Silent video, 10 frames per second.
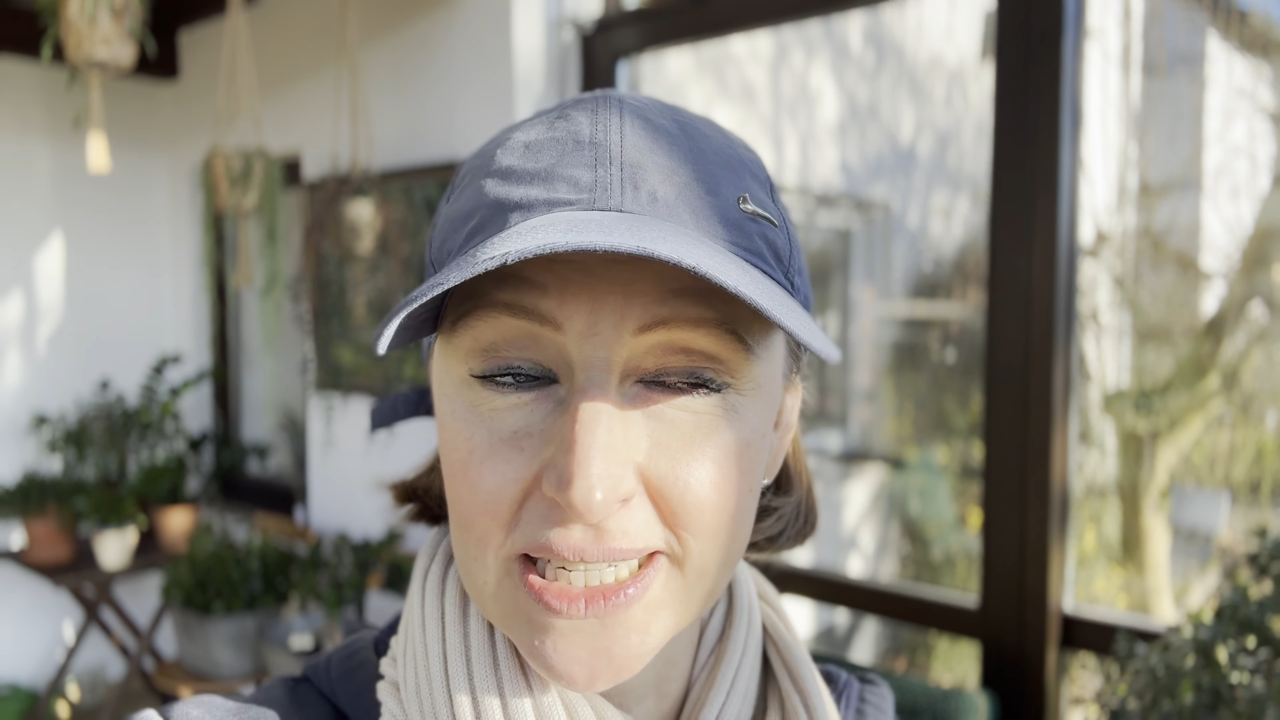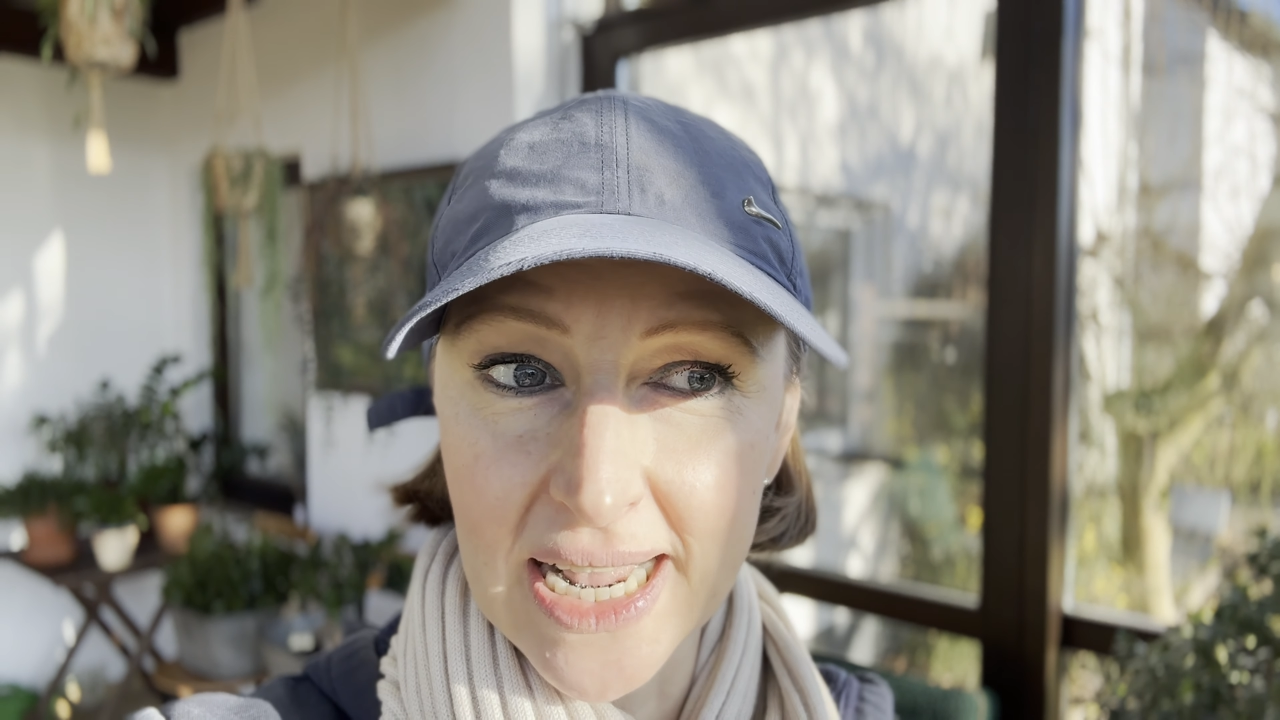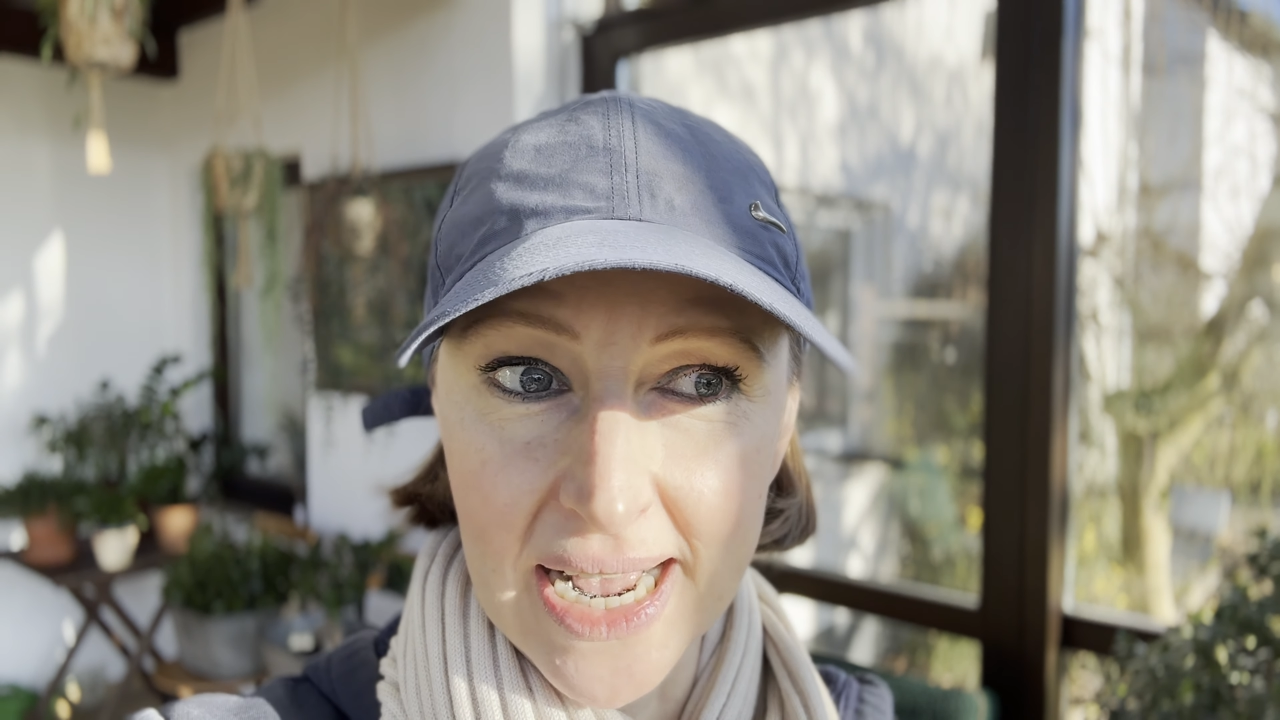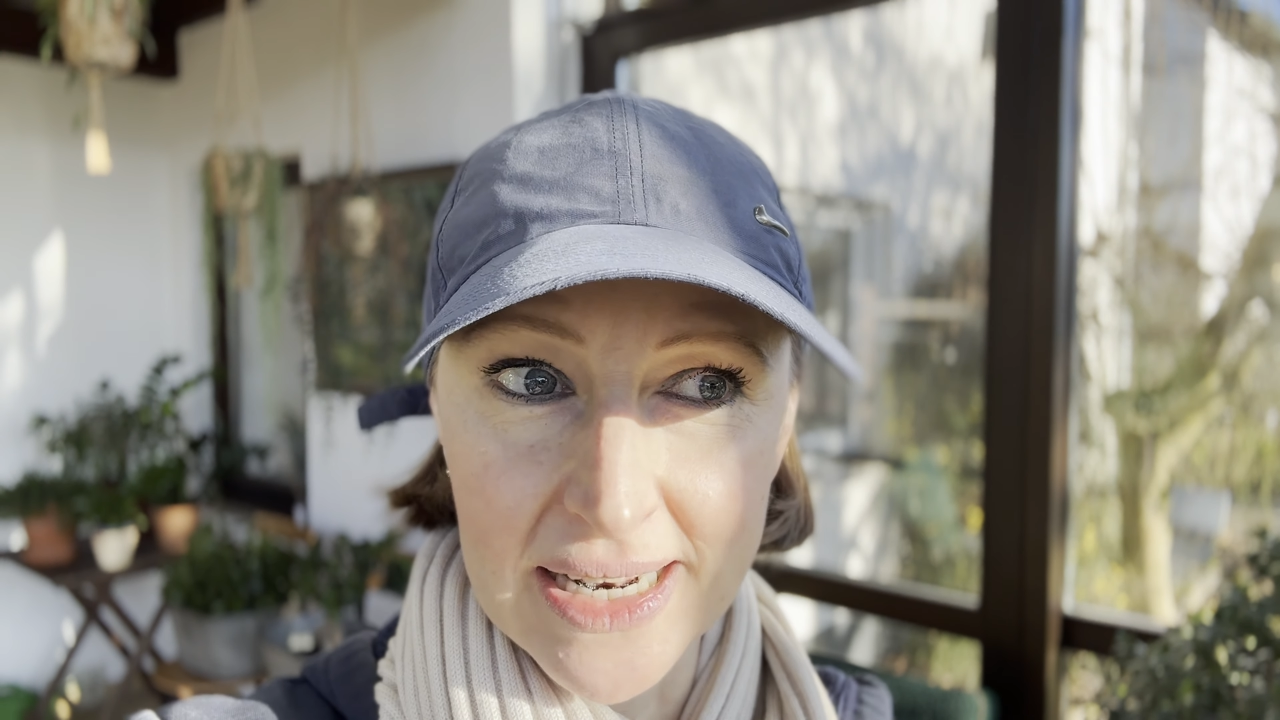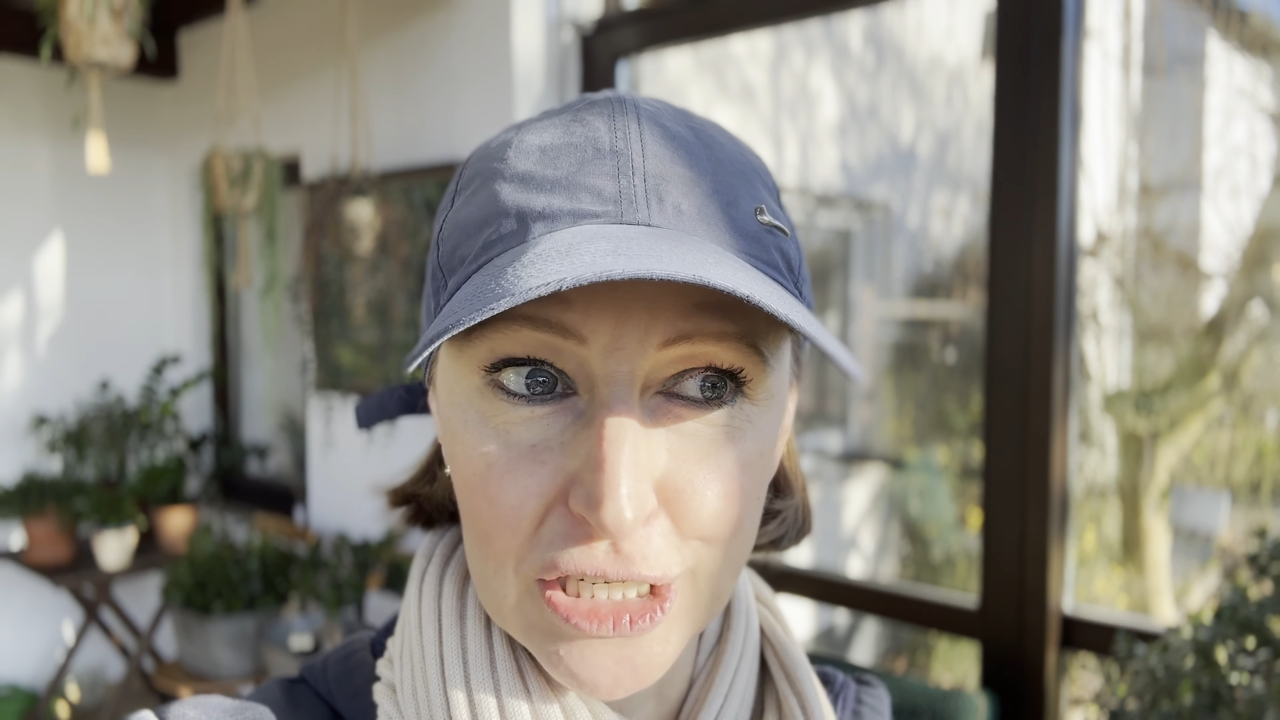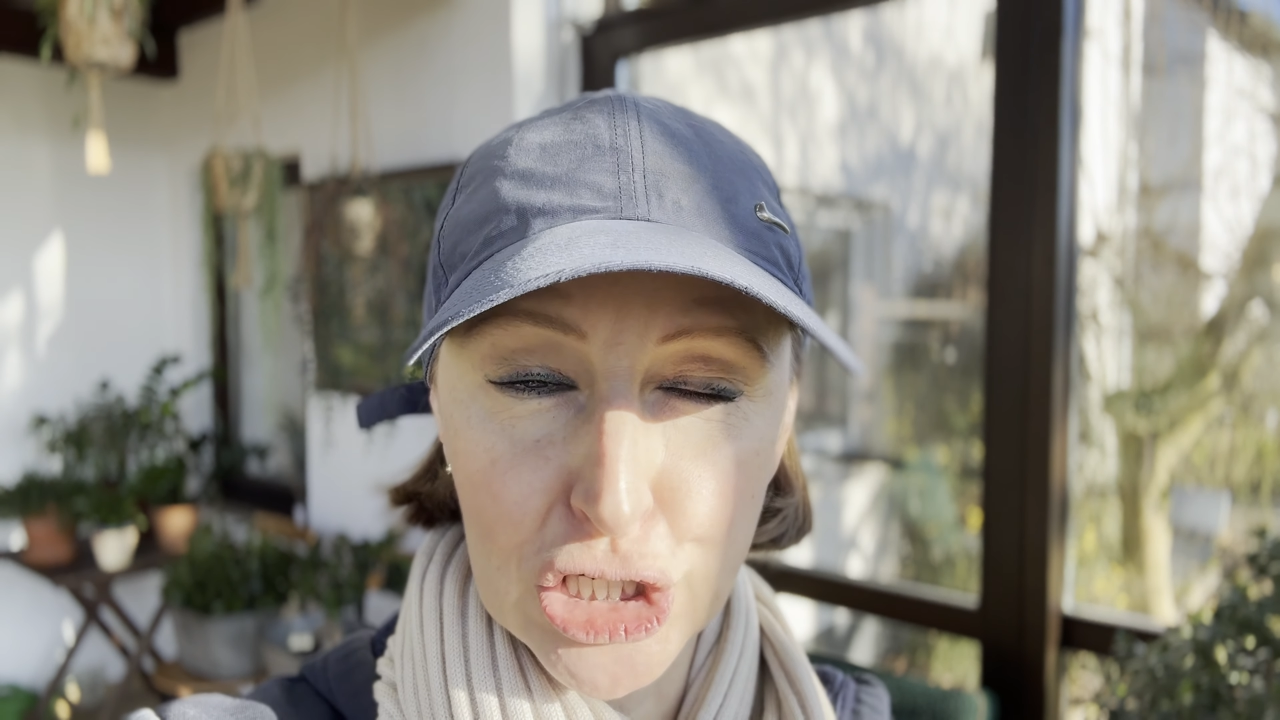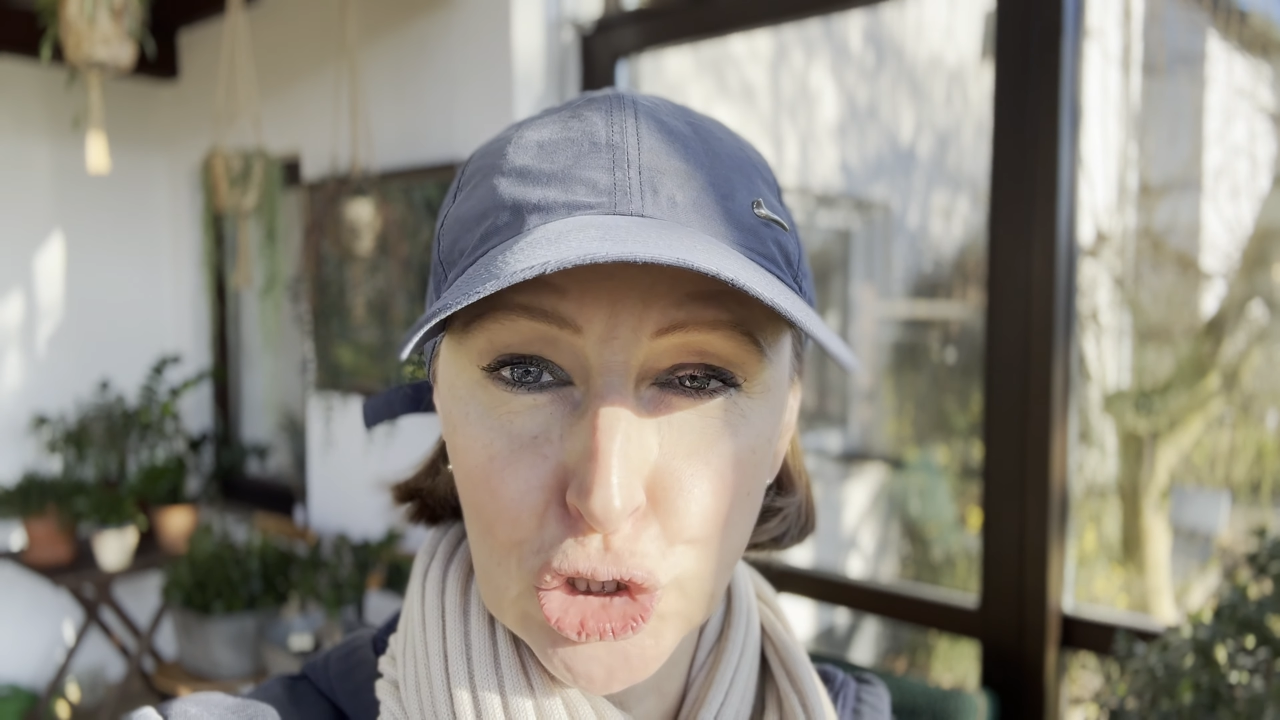and